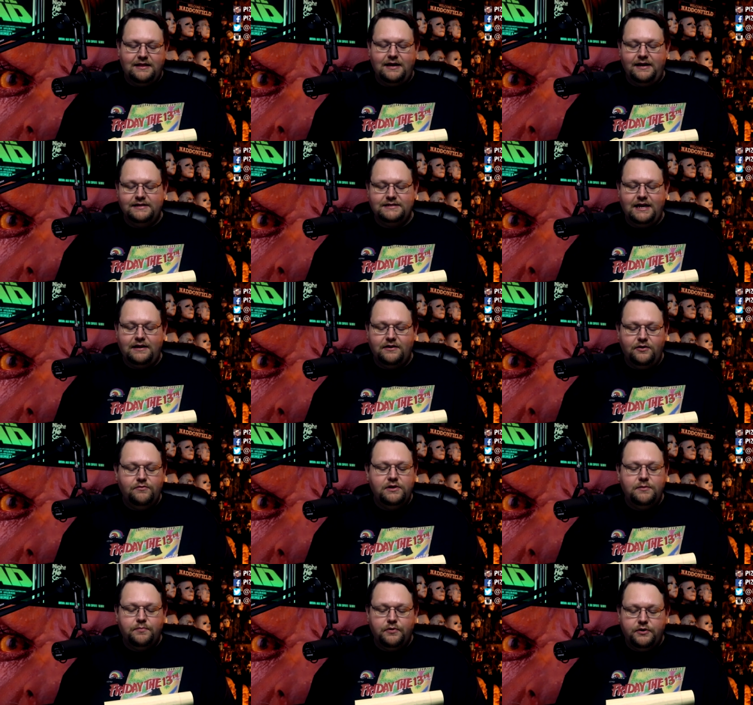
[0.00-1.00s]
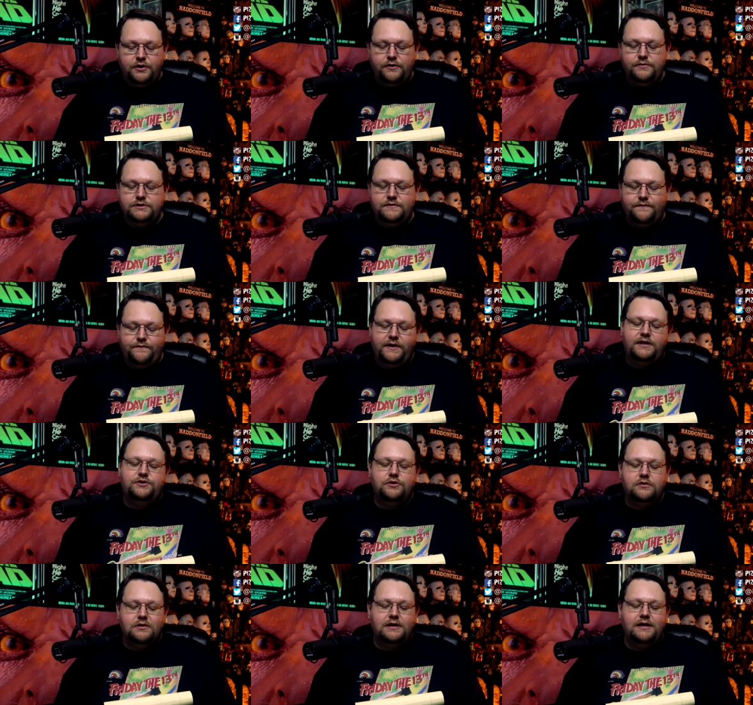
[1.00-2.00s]
It is a newly produced
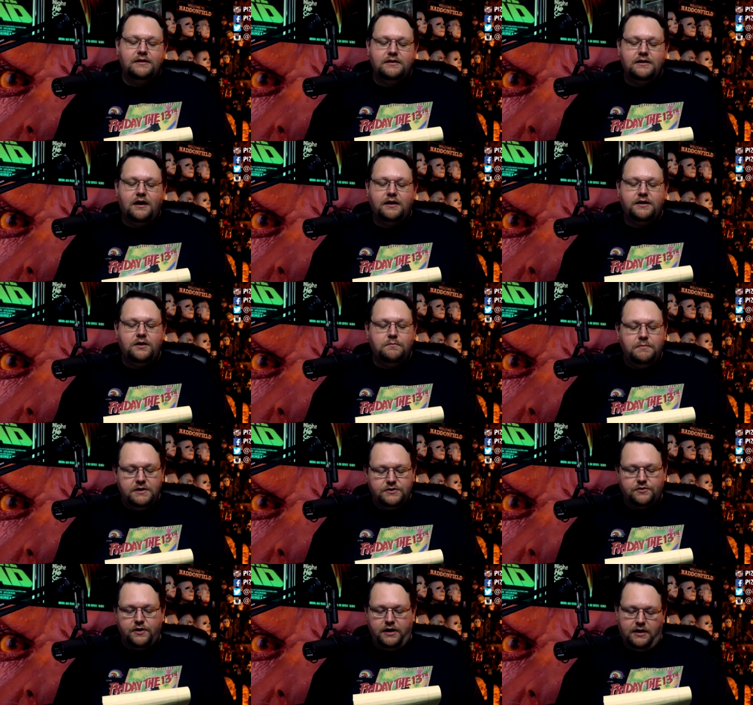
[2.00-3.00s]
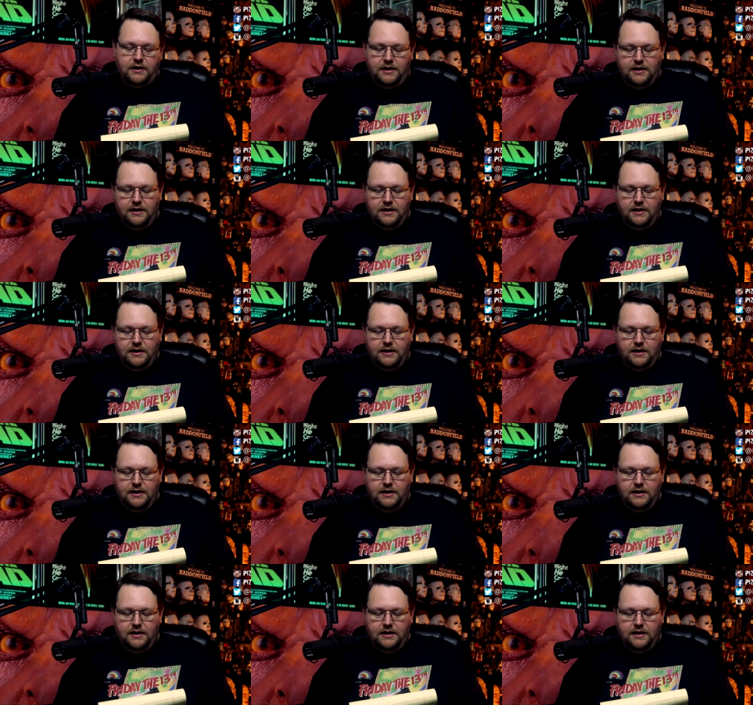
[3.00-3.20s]
feature length documentary